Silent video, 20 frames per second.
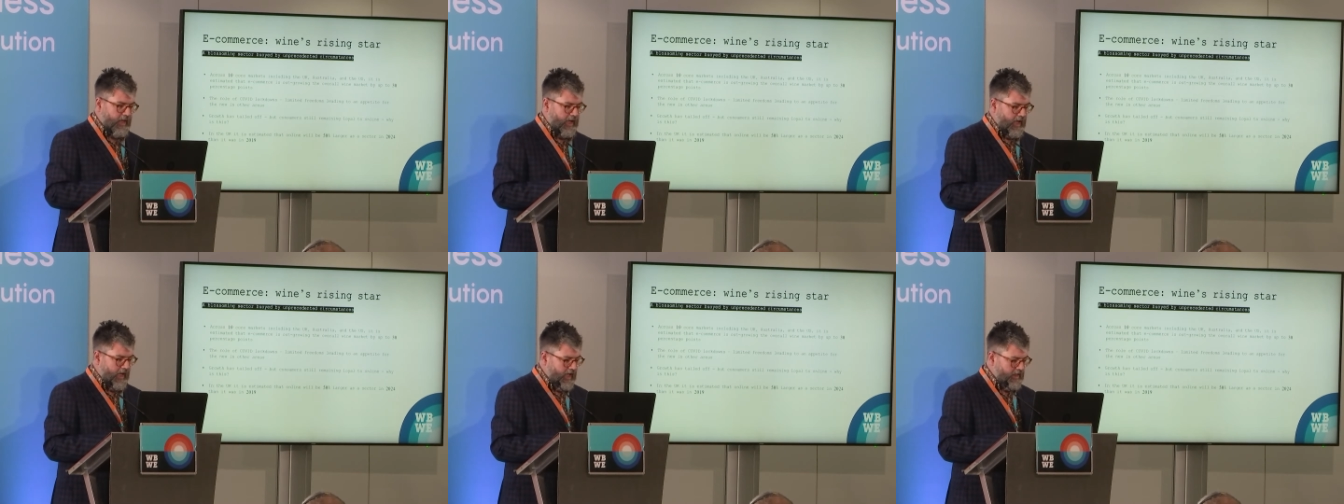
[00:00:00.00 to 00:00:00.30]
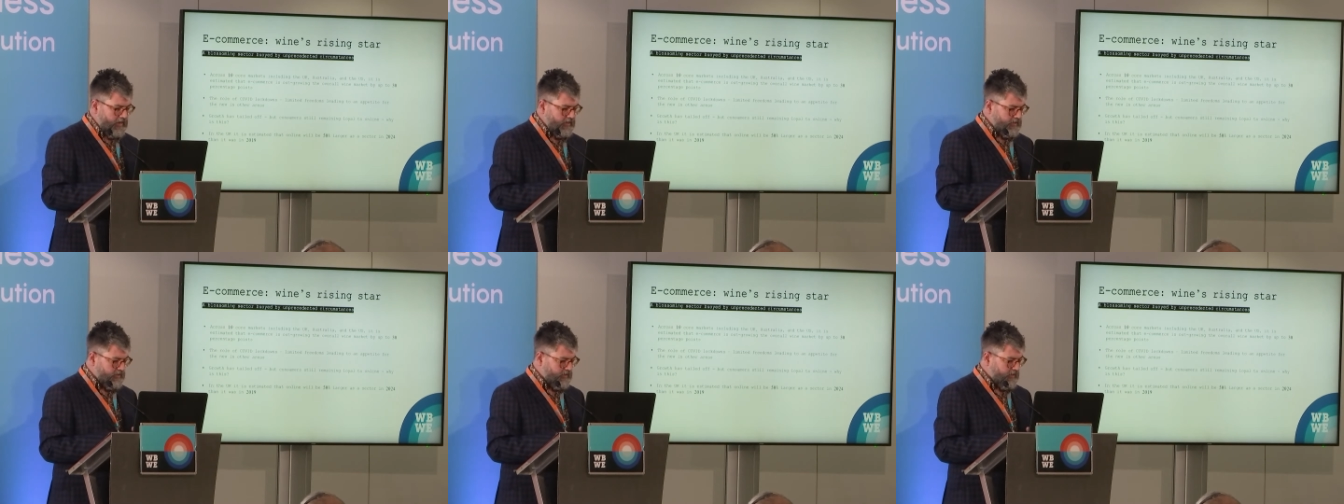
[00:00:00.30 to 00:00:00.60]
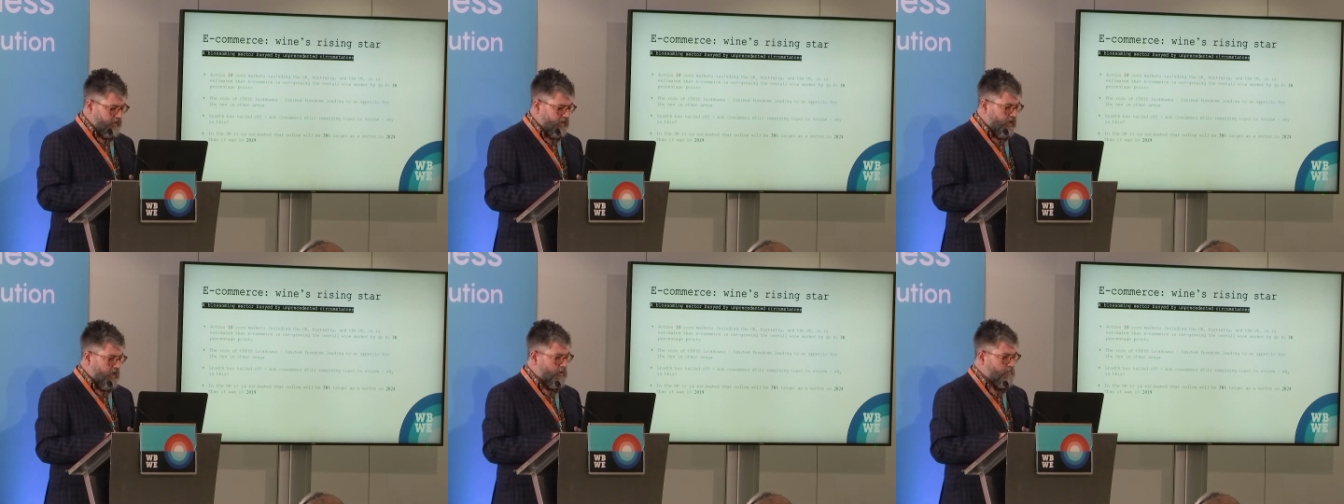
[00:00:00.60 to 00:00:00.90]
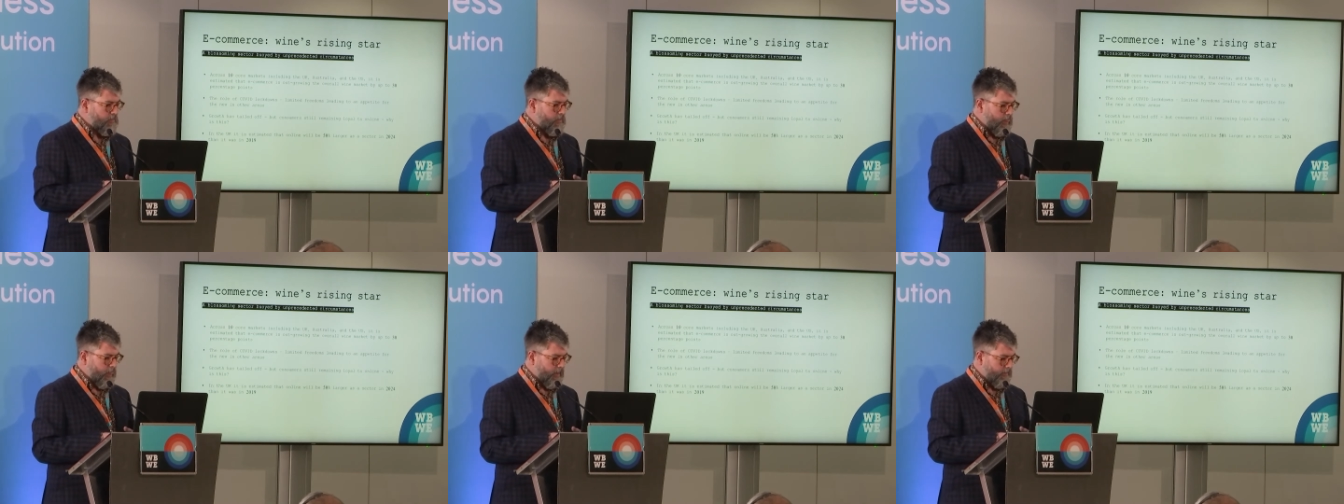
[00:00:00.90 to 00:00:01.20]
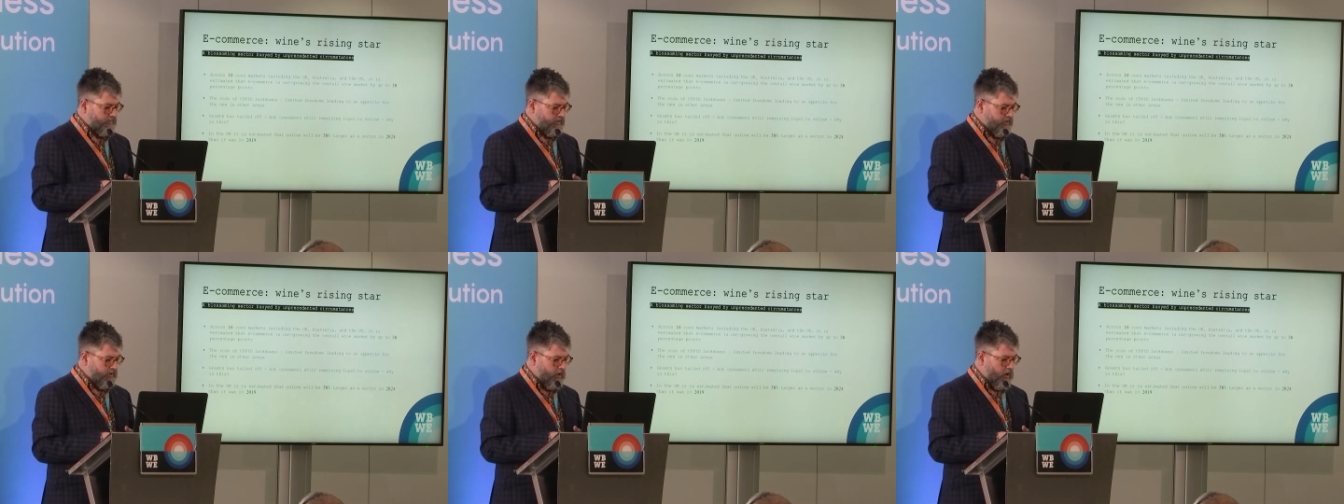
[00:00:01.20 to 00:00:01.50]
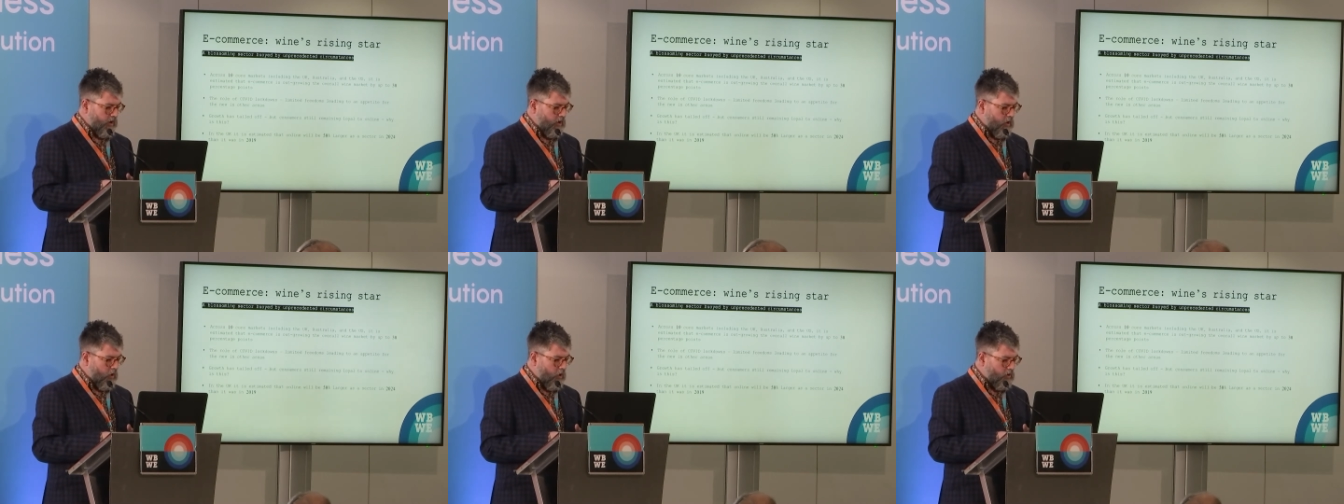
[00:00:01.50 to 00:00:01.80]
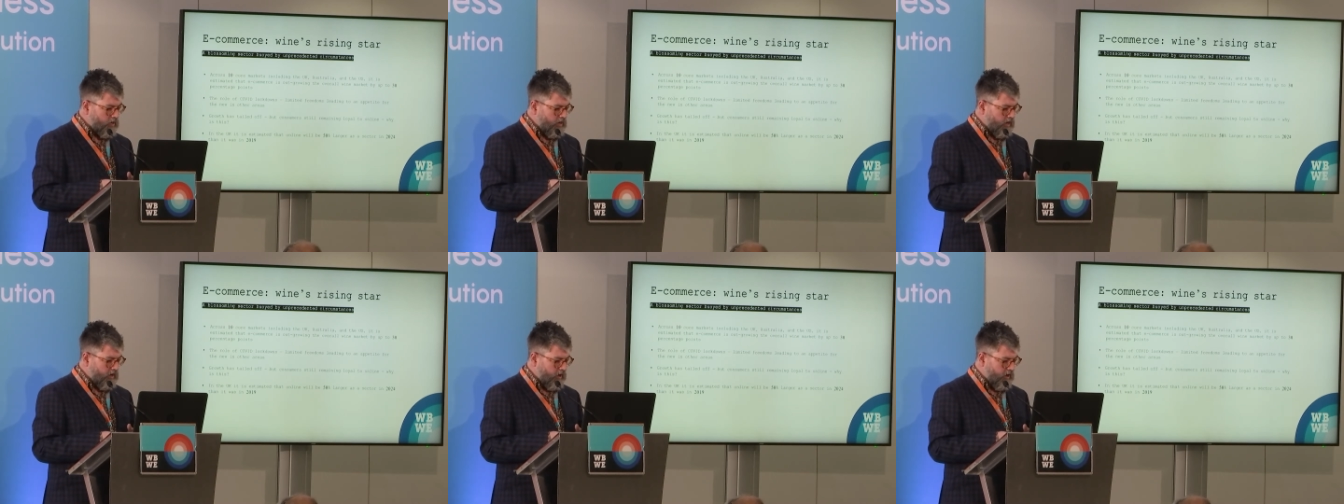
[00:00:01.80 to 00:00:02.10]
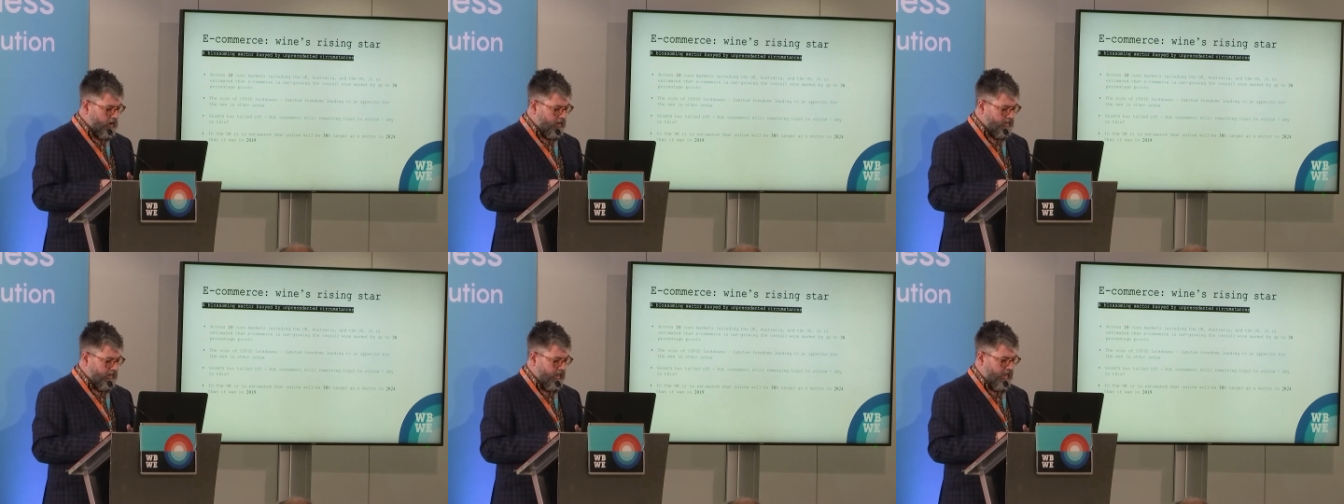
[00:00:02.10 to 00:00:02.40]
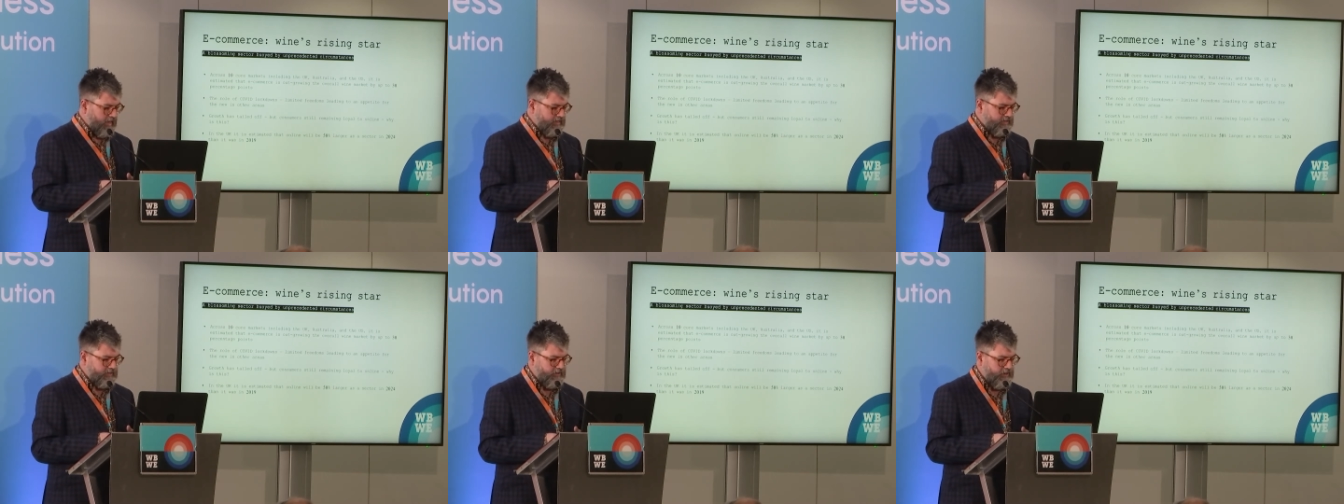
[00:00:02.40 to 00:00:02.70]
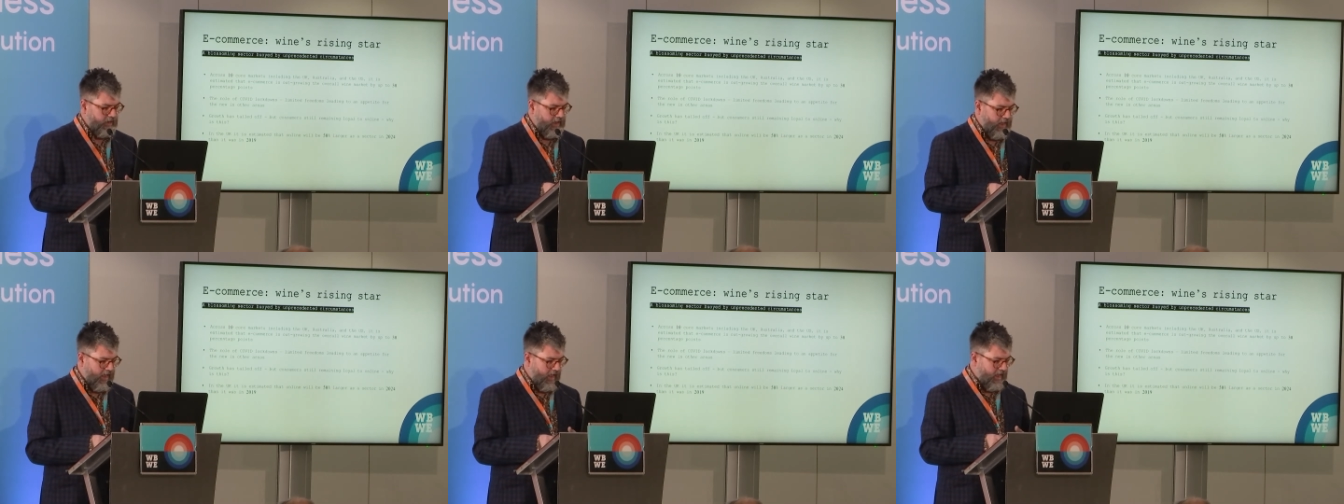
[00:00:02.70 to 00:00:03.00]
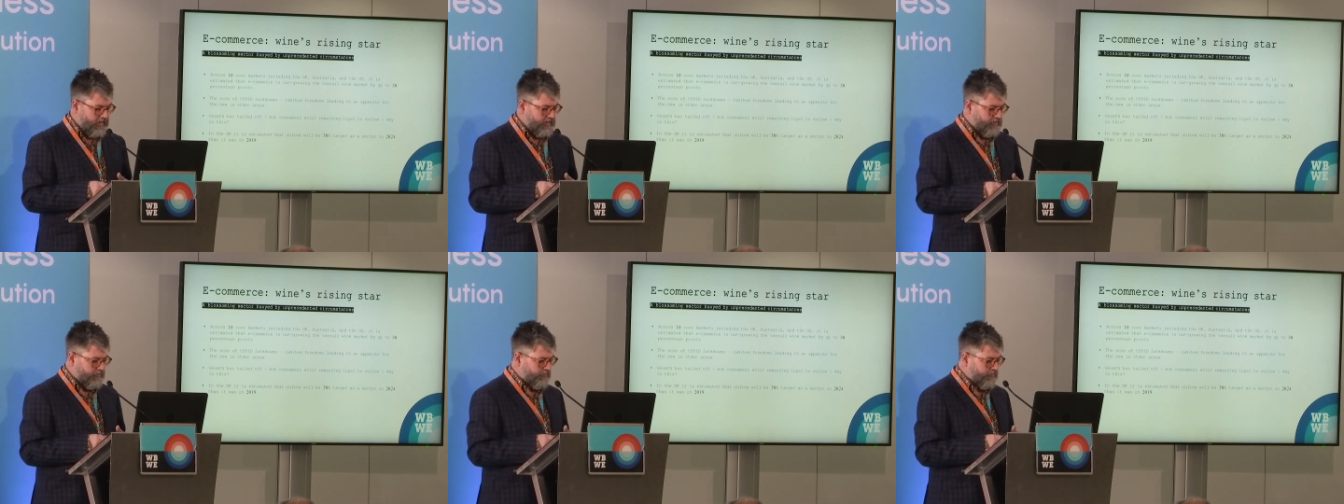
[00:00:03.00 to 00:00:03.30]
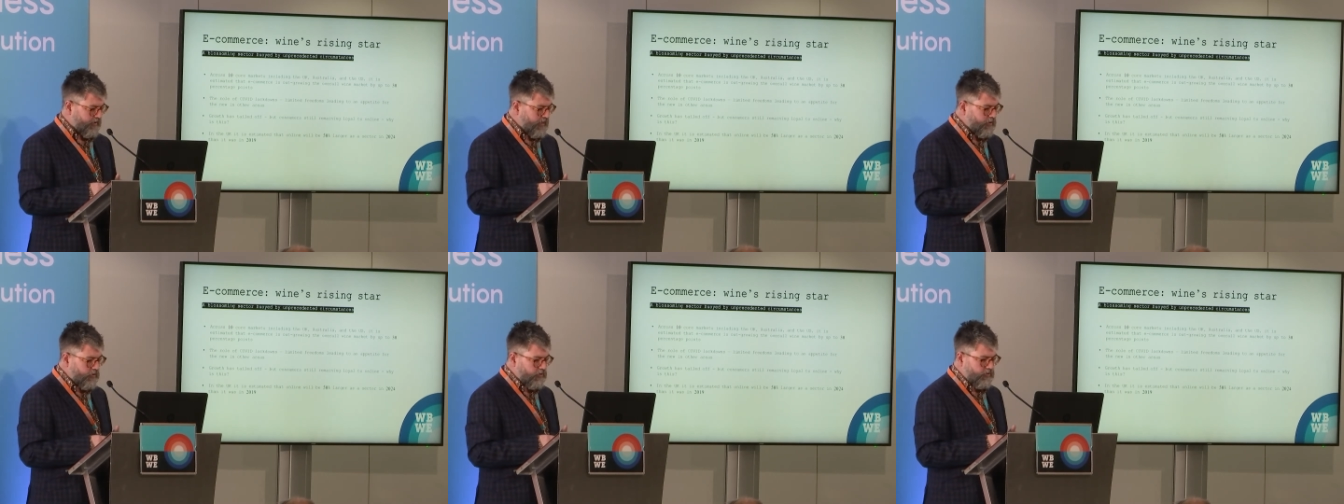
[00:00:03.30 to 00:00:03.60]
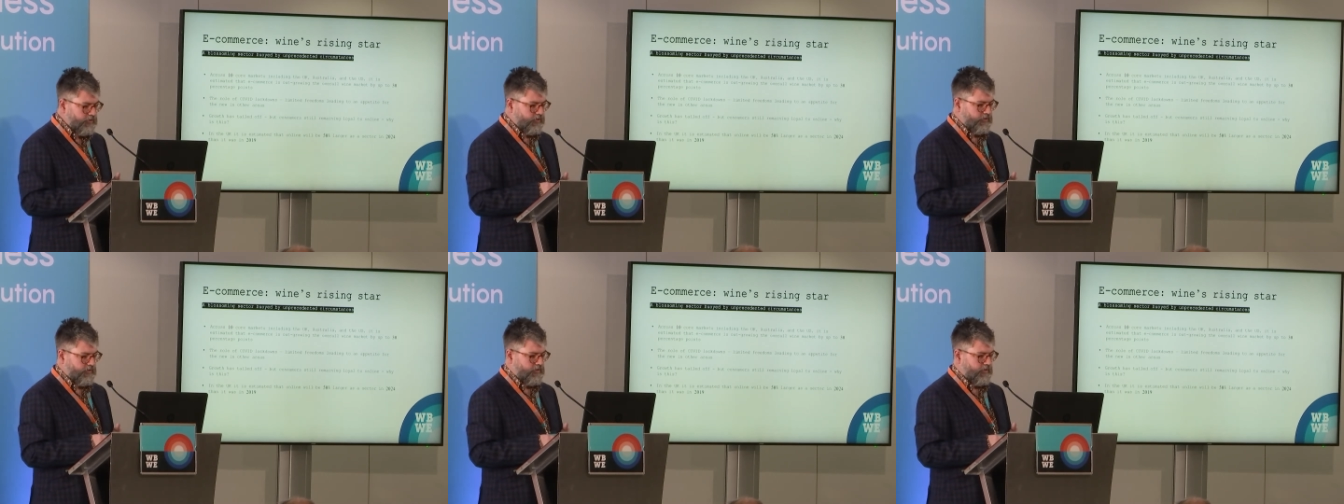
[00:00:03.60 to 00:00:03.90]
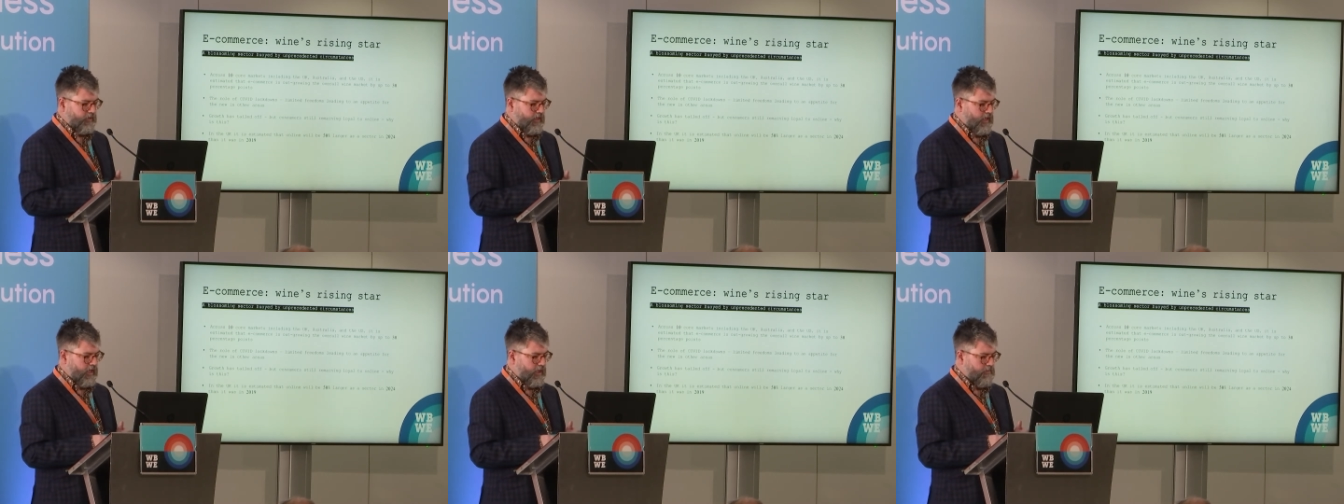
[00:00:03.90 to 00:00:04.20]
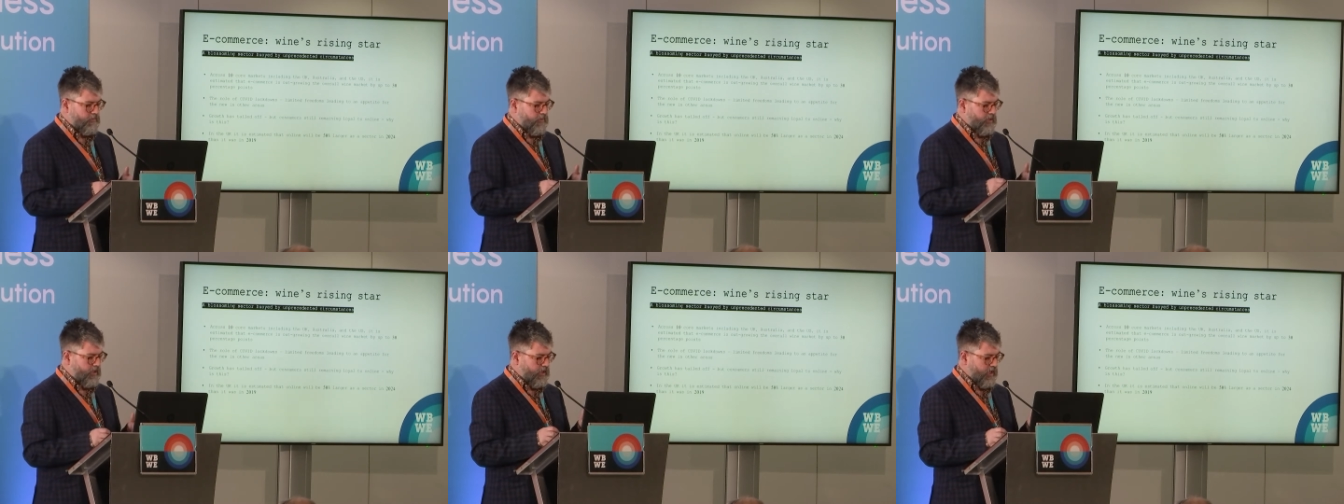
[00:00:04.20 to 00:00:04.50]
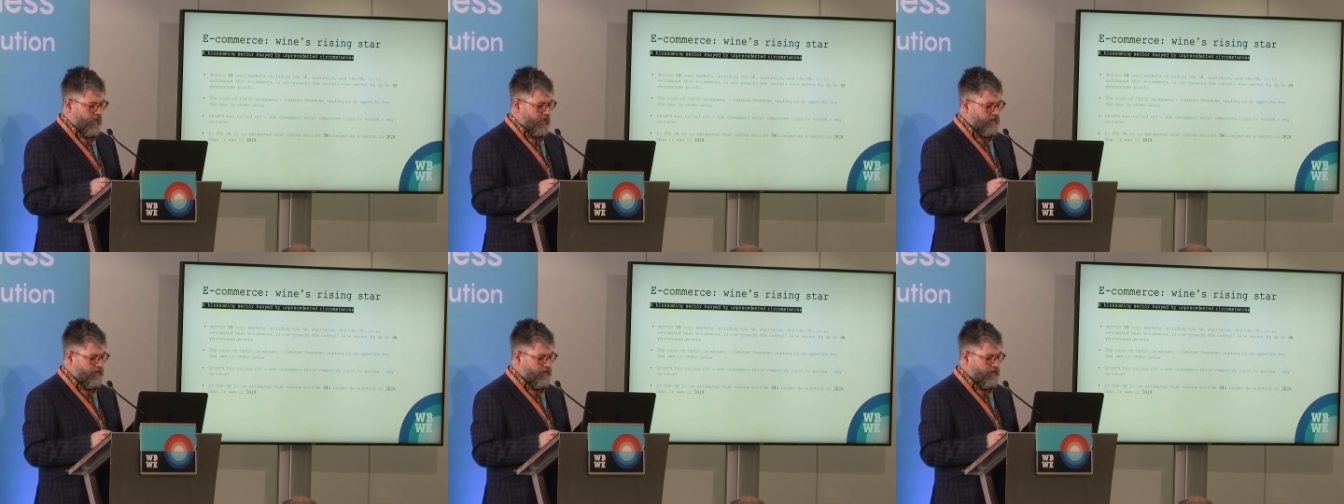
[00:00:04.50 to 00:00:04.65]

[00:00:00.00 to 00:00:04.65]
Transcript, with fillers: and um, you know, online has has filled um,